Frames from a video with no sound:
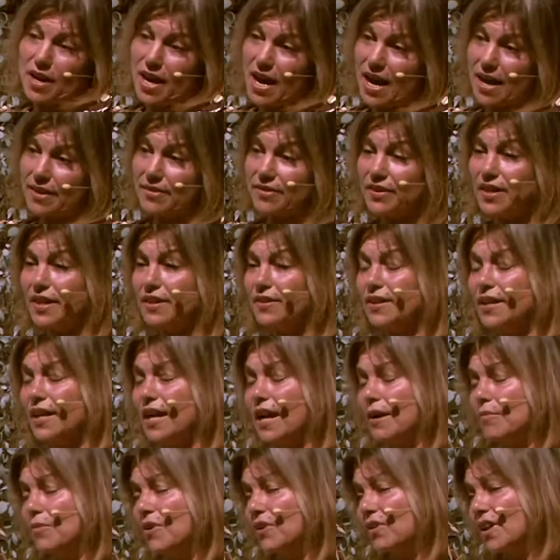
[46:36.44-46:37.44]
I think that
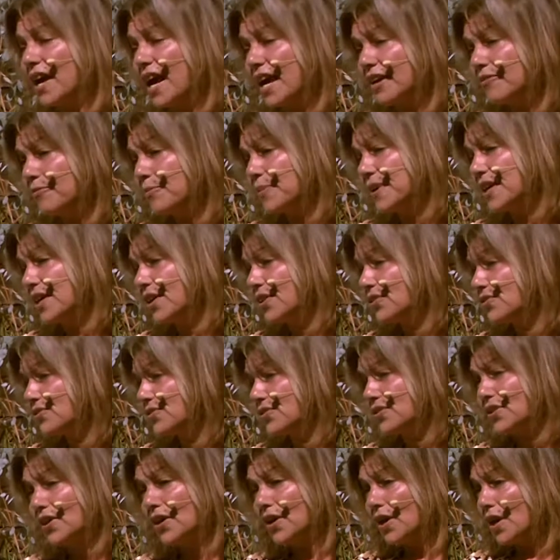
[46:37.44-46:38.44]
I'm alive
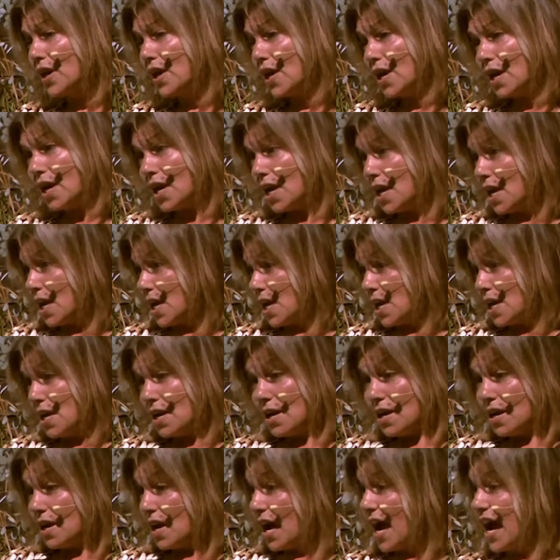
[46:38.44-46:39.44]
because
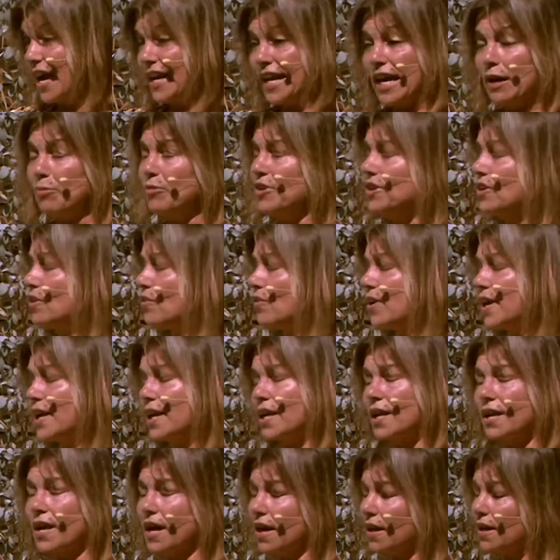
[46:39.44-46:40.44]
I am
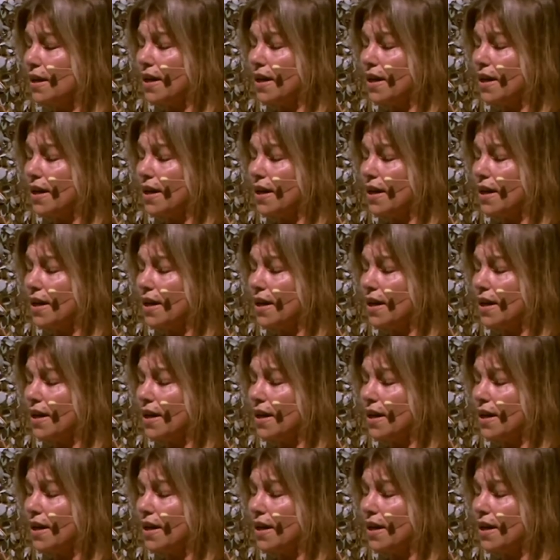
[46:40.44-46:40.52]
annoyed.